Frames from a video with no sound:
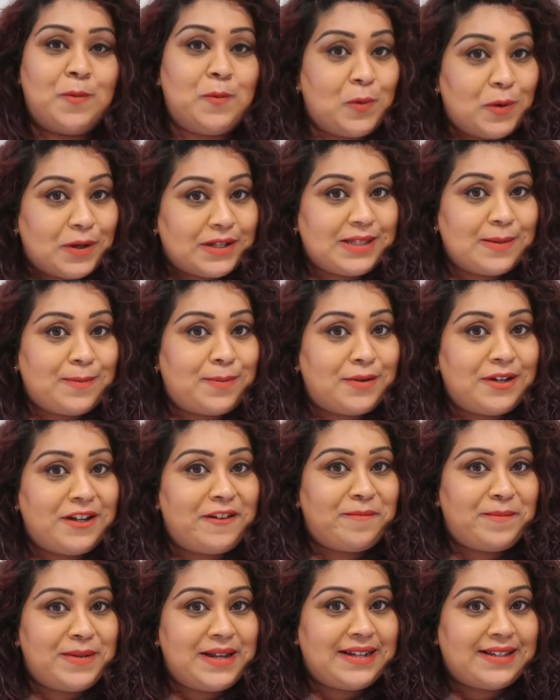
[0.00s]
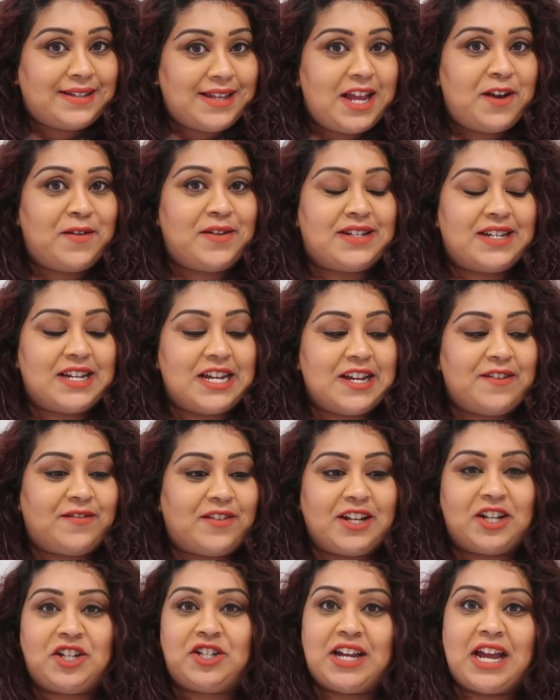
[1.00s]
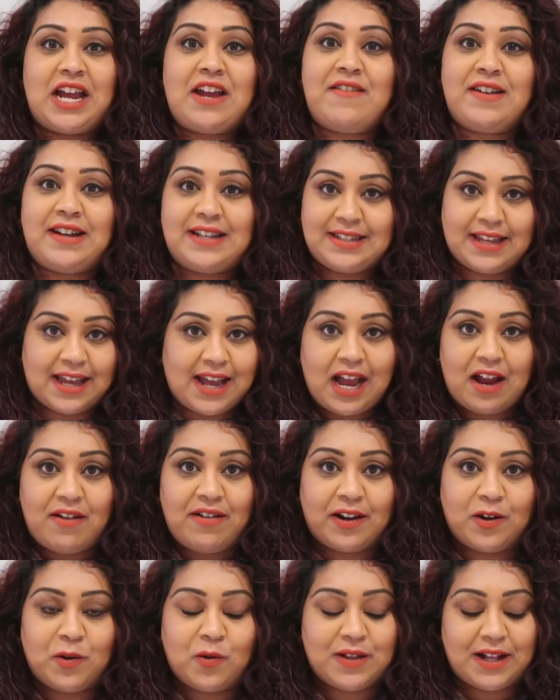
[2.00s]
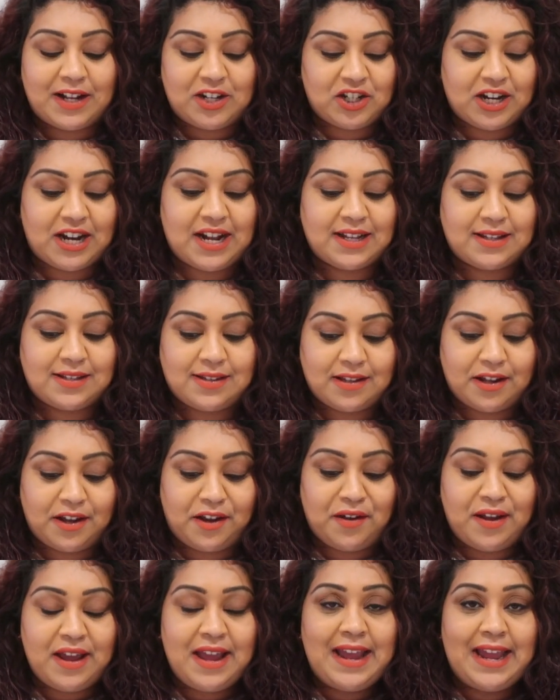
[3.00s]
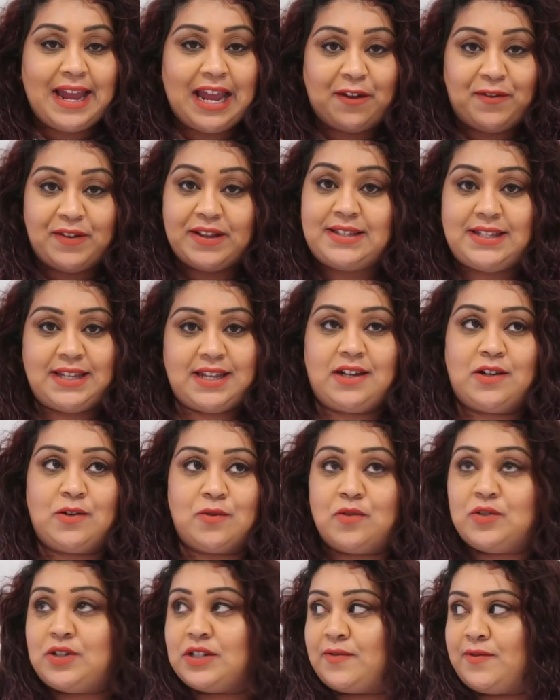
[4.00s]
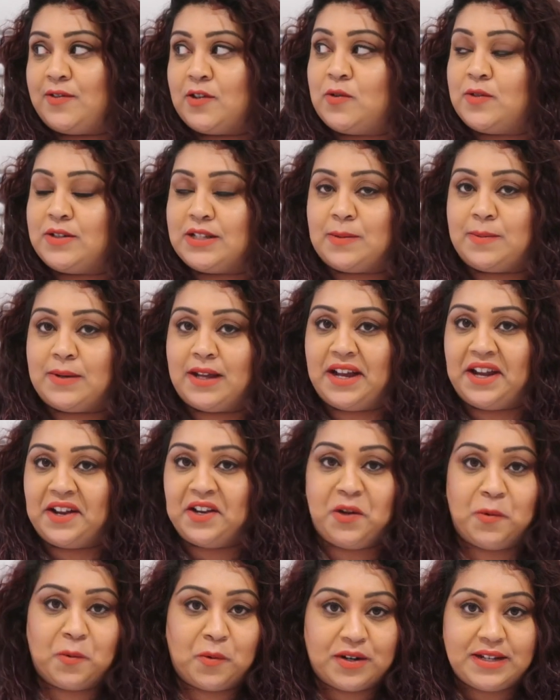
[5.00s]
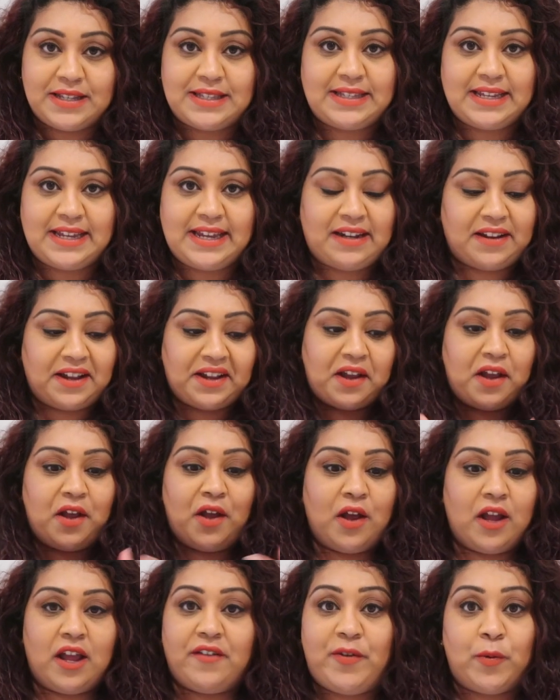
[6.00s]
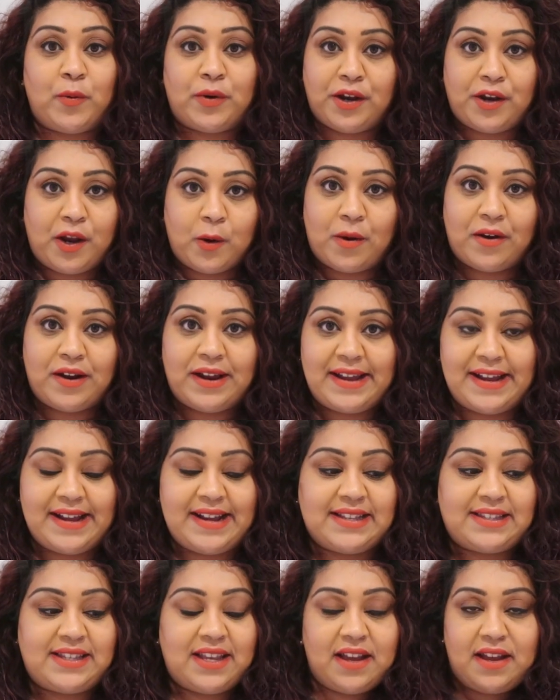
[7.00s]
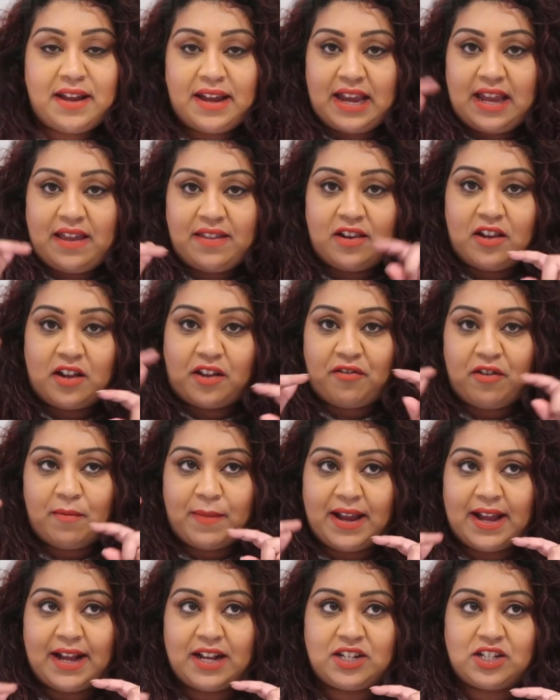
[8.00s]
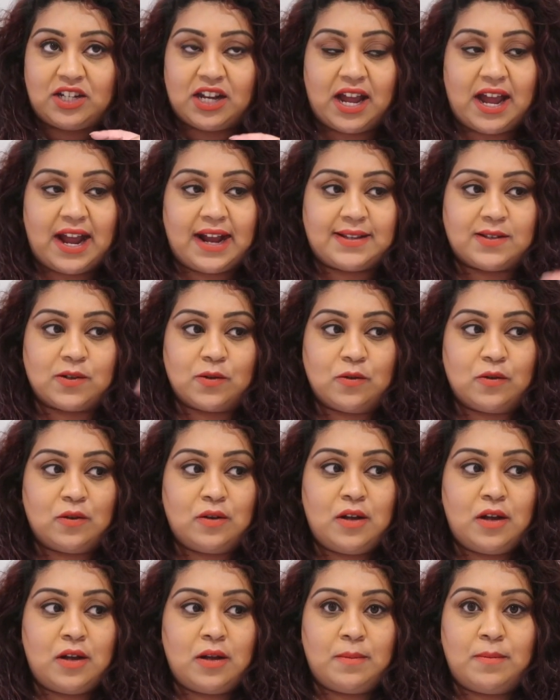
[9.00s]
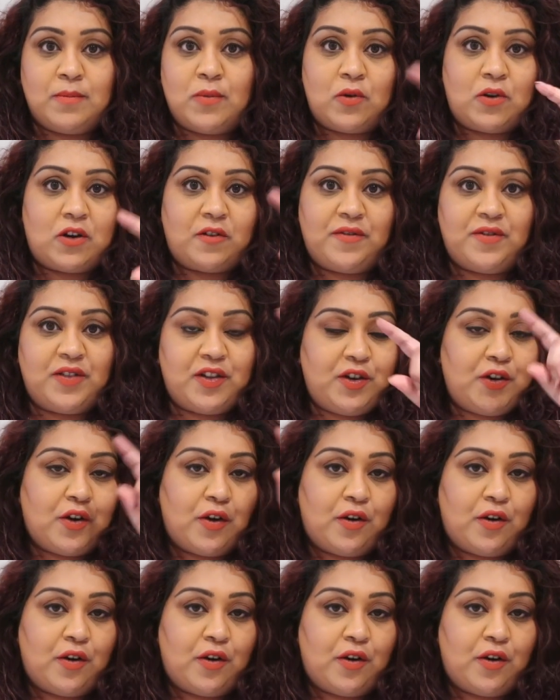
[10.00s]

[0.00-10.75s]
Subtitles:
what's the point of being secretive? Like, sharing is caring and all that jazz. So if you see a gorgeous floral display and you want to see, like, if you want to know where it is, either look through my hashtags, or more often than